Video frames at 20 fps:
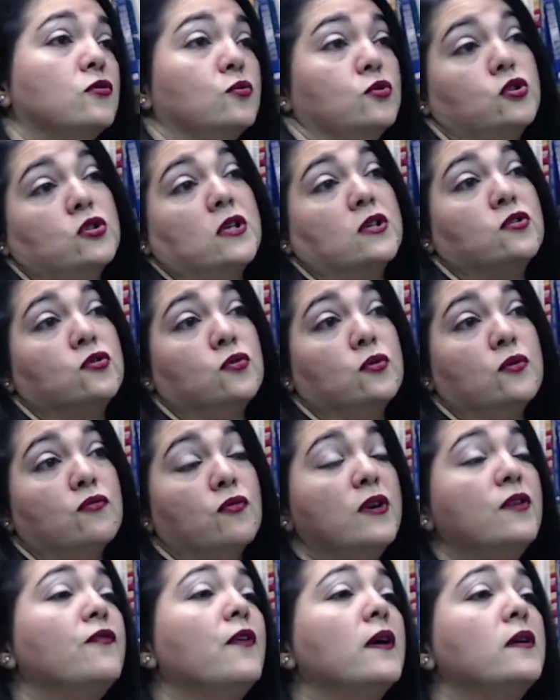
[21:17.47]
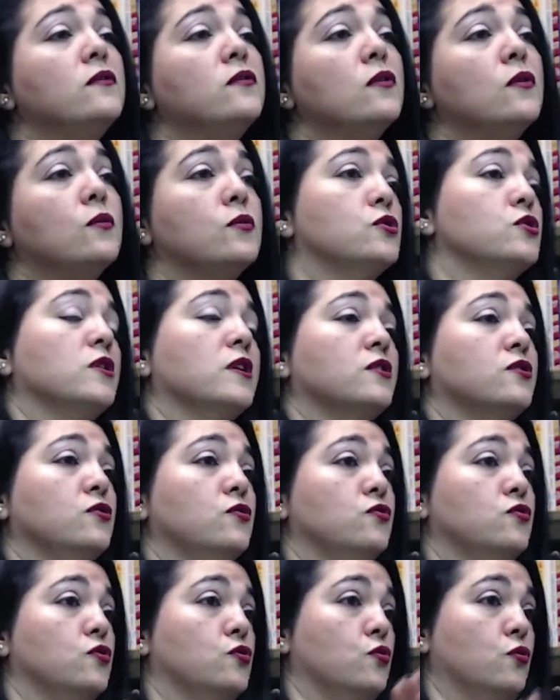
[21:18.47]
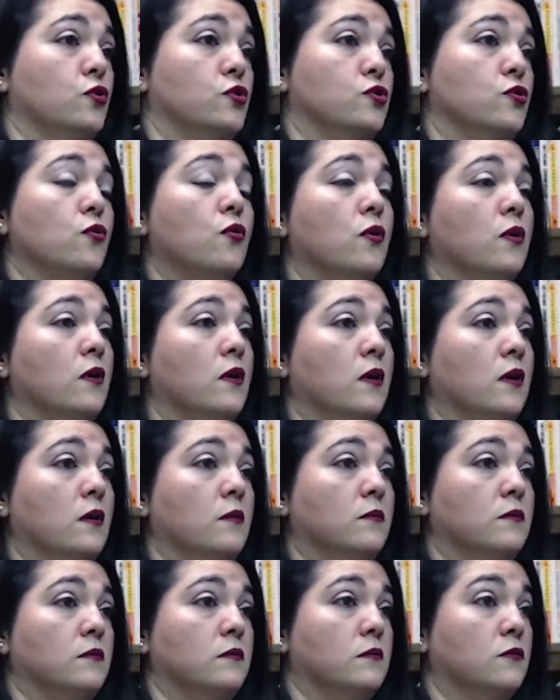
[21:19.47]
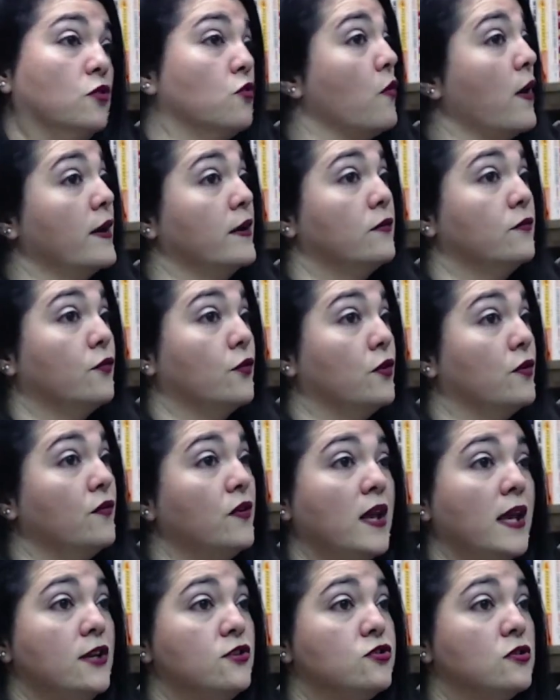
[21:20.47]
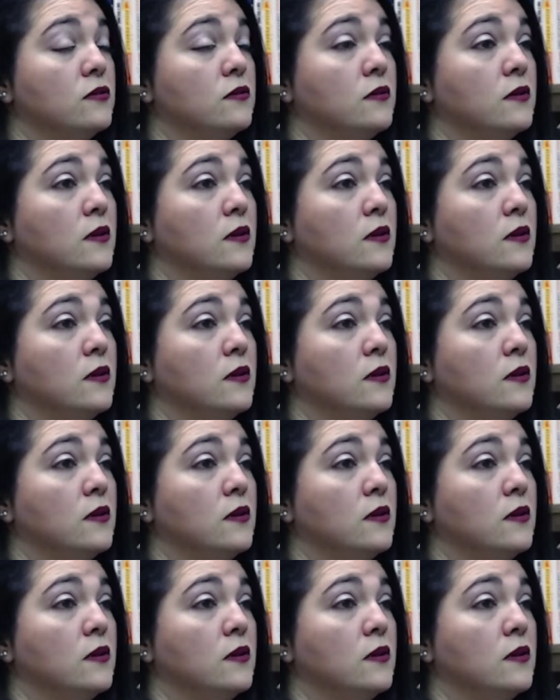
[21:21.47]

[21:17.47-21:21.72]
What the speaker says: Would you like to do a refund or would you like to use it towards your credit for your vacation?